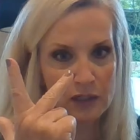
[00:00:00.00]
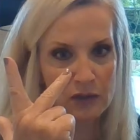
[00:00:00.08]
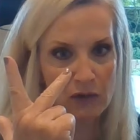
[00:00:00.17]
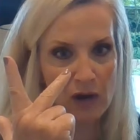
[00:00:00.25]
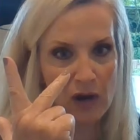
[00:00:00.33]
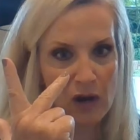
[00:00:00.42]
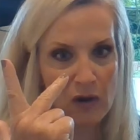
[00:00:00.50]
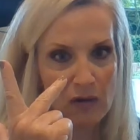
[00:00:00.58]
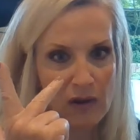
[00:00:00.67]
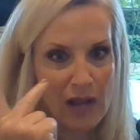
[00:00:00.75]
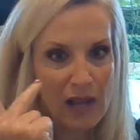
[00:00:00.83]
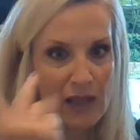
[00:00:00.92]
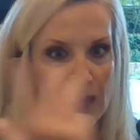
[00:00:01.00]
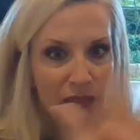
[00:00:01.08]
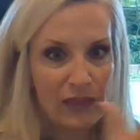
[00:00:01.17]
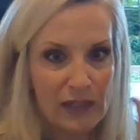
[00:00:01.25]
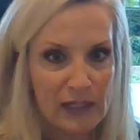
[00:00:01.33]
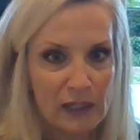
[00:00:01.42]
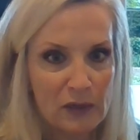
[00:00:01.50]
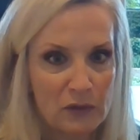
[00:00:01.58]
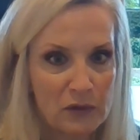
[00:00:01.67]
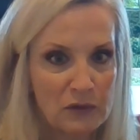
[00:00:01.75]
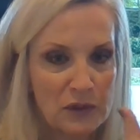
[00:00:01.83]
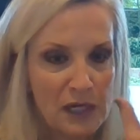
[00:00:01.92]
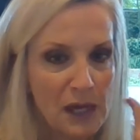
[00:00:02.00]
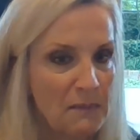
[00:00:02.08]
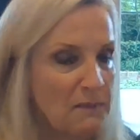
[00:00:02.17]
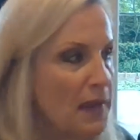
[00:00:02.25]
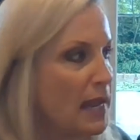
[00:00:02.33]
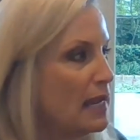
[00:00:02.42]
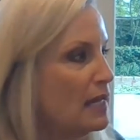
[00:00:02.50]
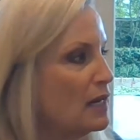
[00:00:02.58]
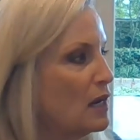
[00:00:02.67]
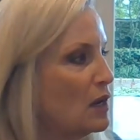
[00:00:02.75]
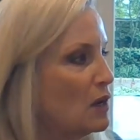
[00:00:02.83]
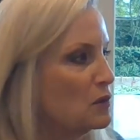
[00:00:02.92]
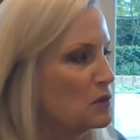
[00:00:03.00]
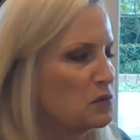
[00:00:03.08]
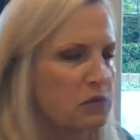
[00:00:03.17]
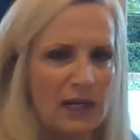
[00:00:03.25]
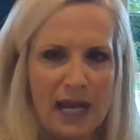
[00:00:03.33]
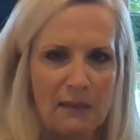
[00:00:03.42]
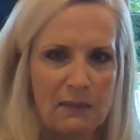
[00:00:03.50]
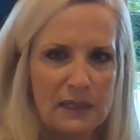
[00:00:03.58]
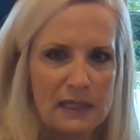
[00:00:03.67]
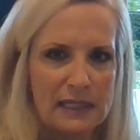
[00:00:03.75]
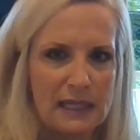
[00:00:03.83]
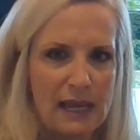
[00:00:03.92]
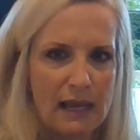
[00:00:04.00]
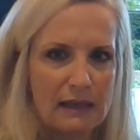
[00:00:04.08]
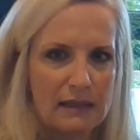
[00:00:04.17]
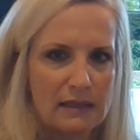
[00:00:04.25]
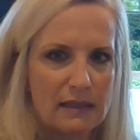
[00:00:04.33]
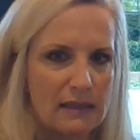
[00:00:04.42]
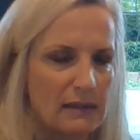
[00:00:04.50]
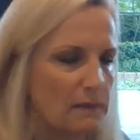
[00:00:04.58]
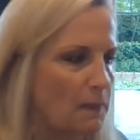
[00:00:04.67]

grow. Then it grew tomatoes. What happens next?